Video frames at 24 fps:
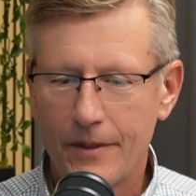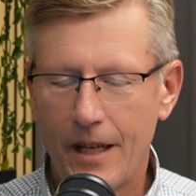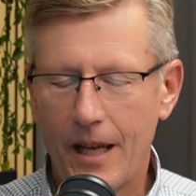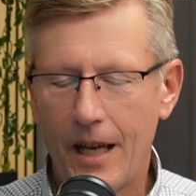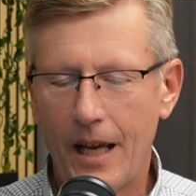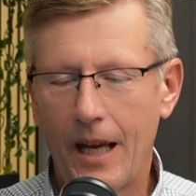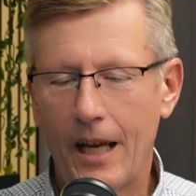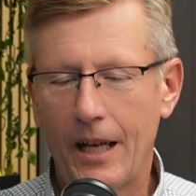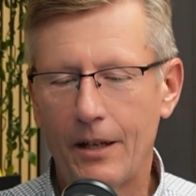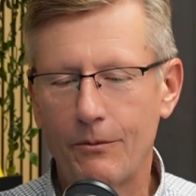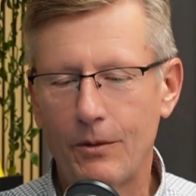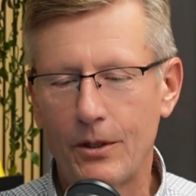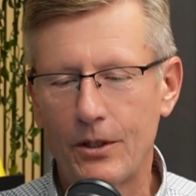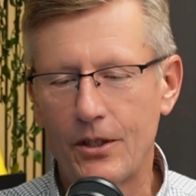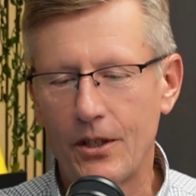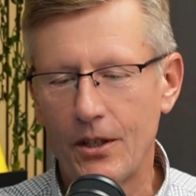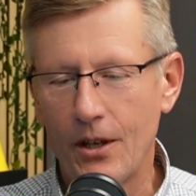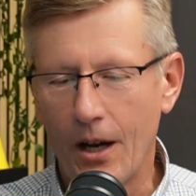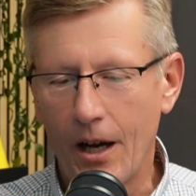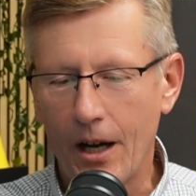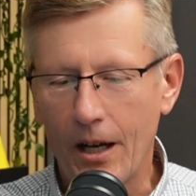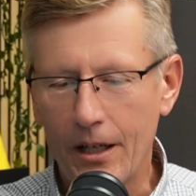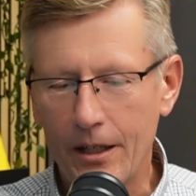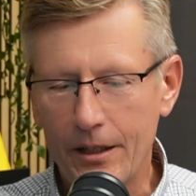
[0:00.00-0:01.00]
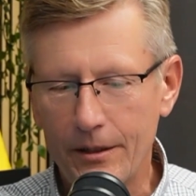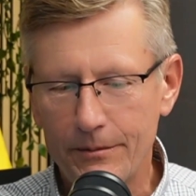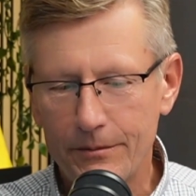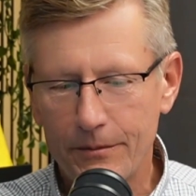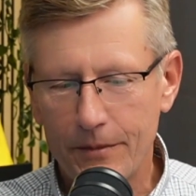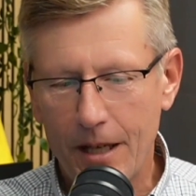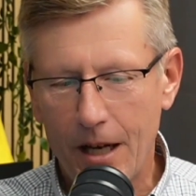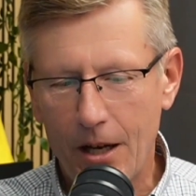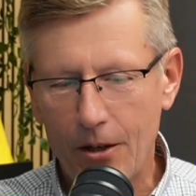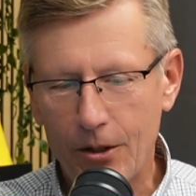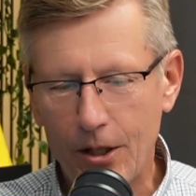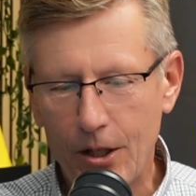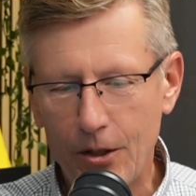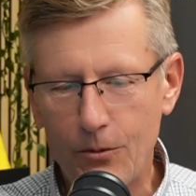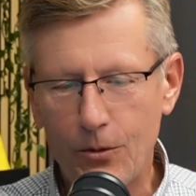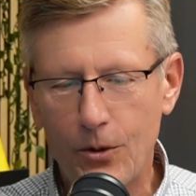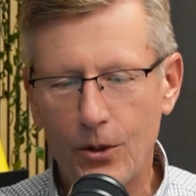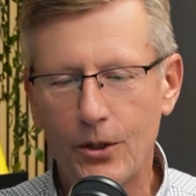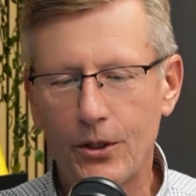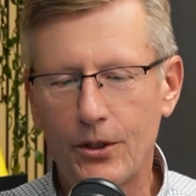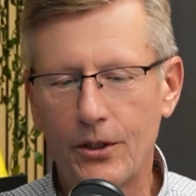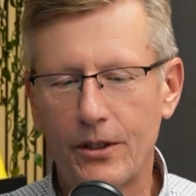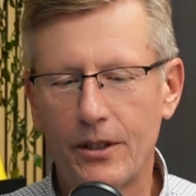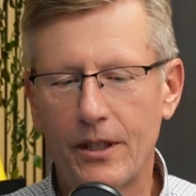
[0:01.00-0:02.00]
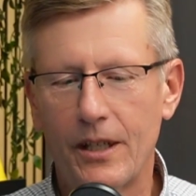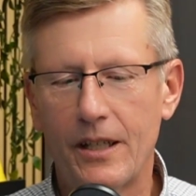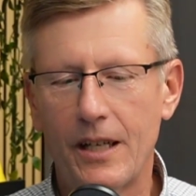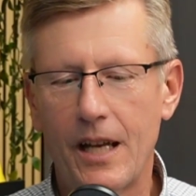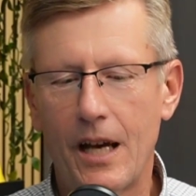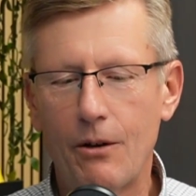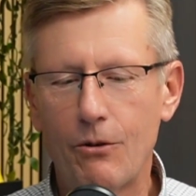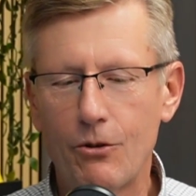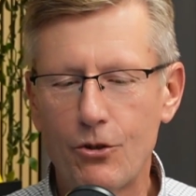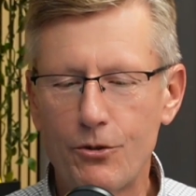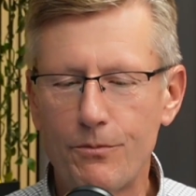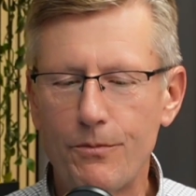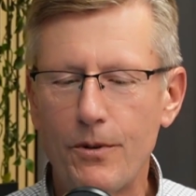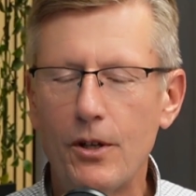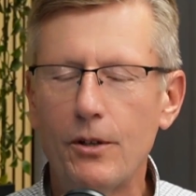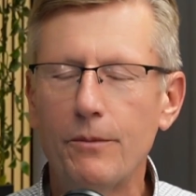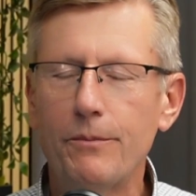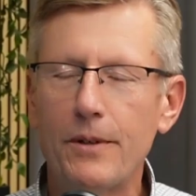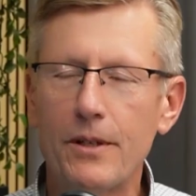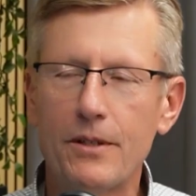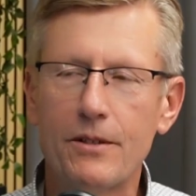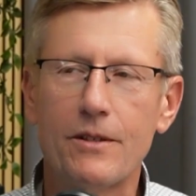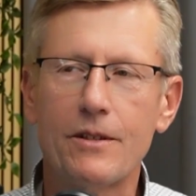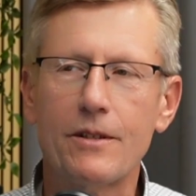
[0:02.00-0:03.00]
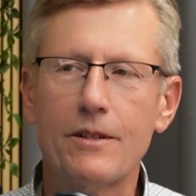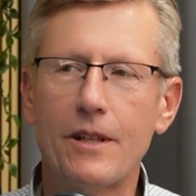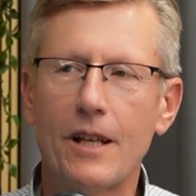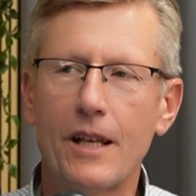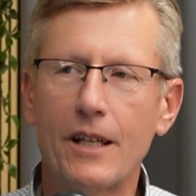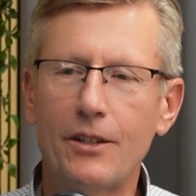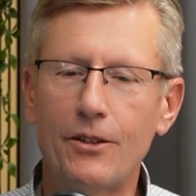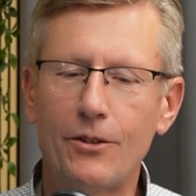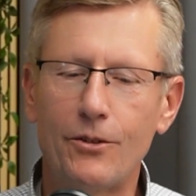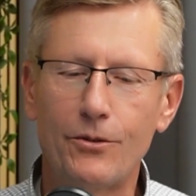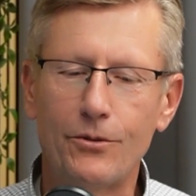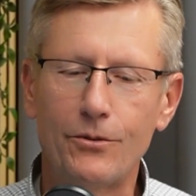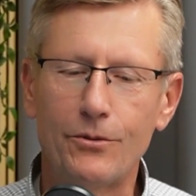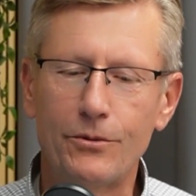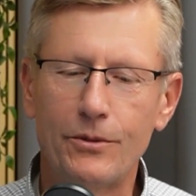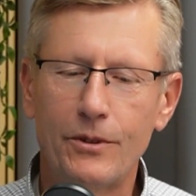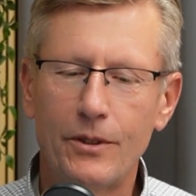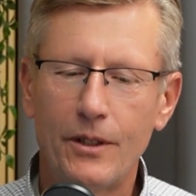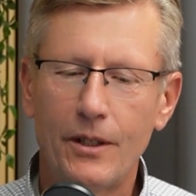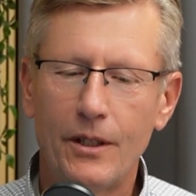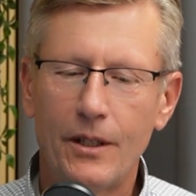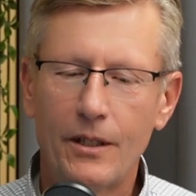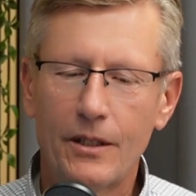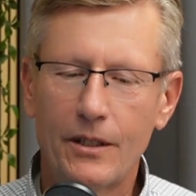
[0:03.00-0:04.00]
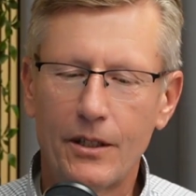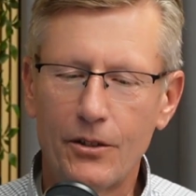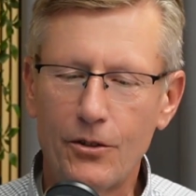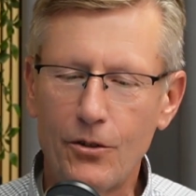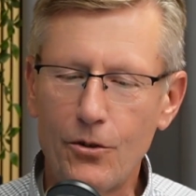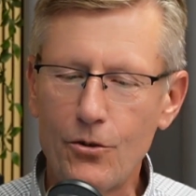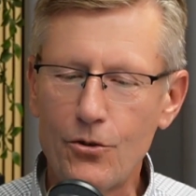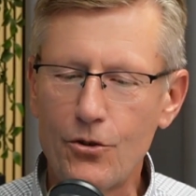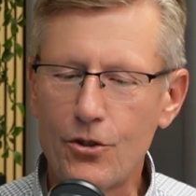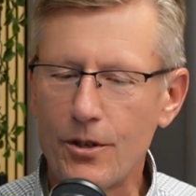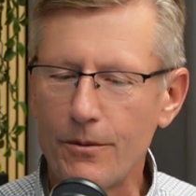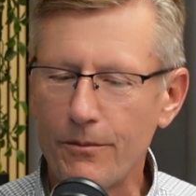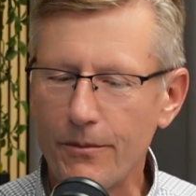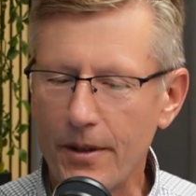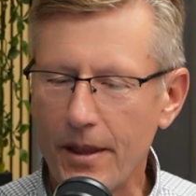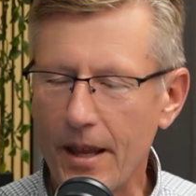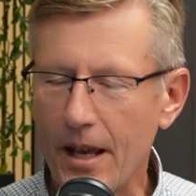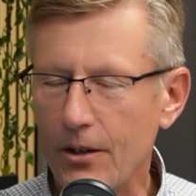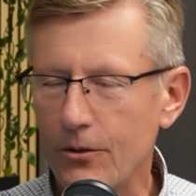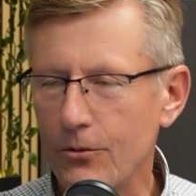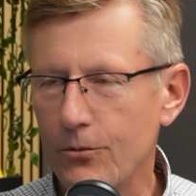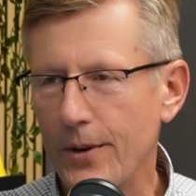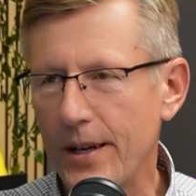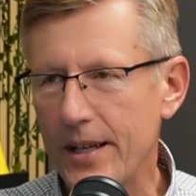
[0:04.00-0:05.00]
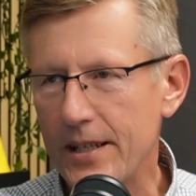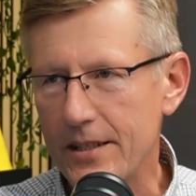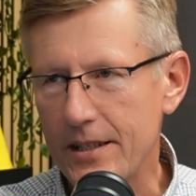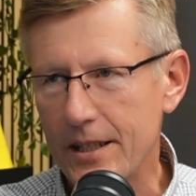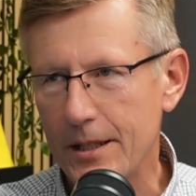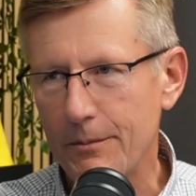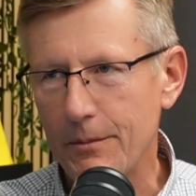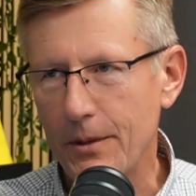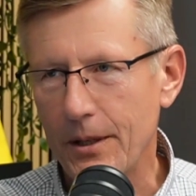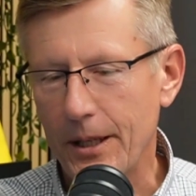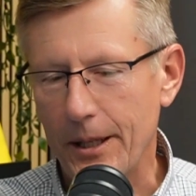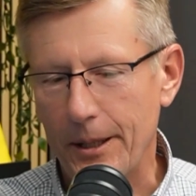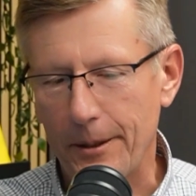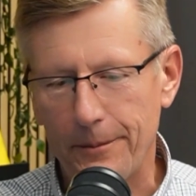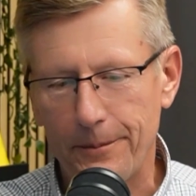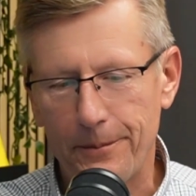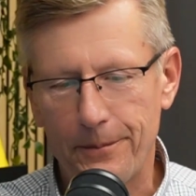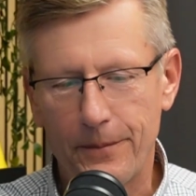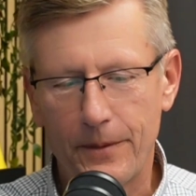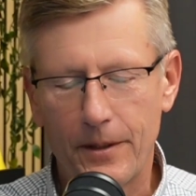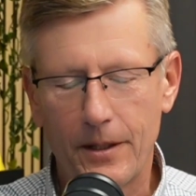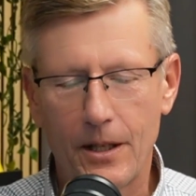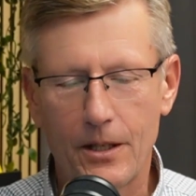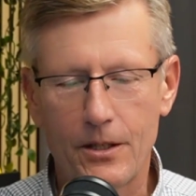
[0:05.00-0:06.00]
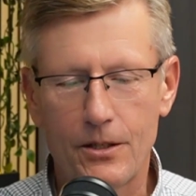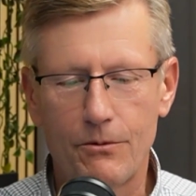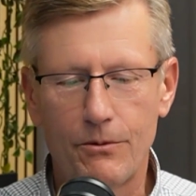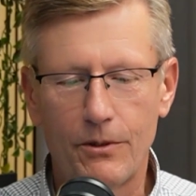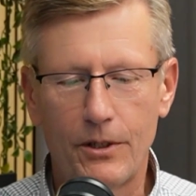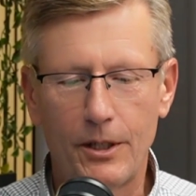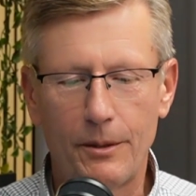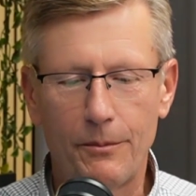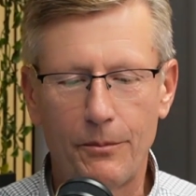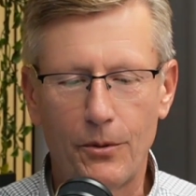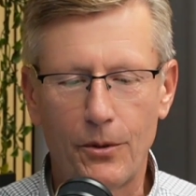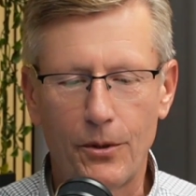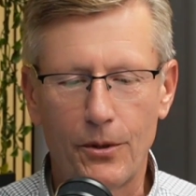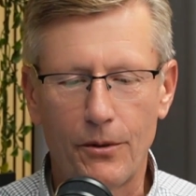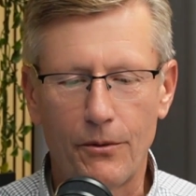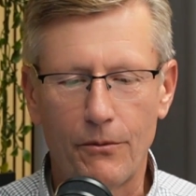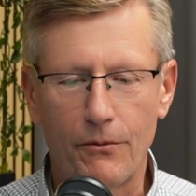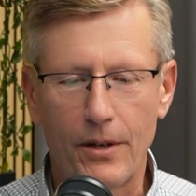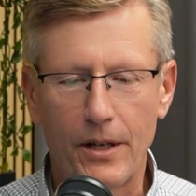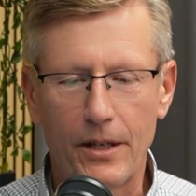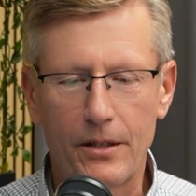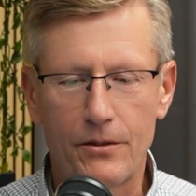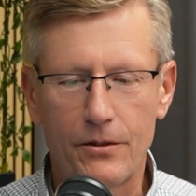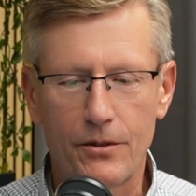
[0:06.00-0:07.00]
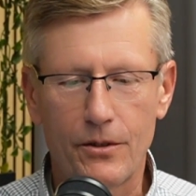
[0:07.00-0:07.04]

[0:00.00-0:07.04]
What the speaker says: and what they are, how they work, and how a small business like you can use them without wasting money. That's really important, right?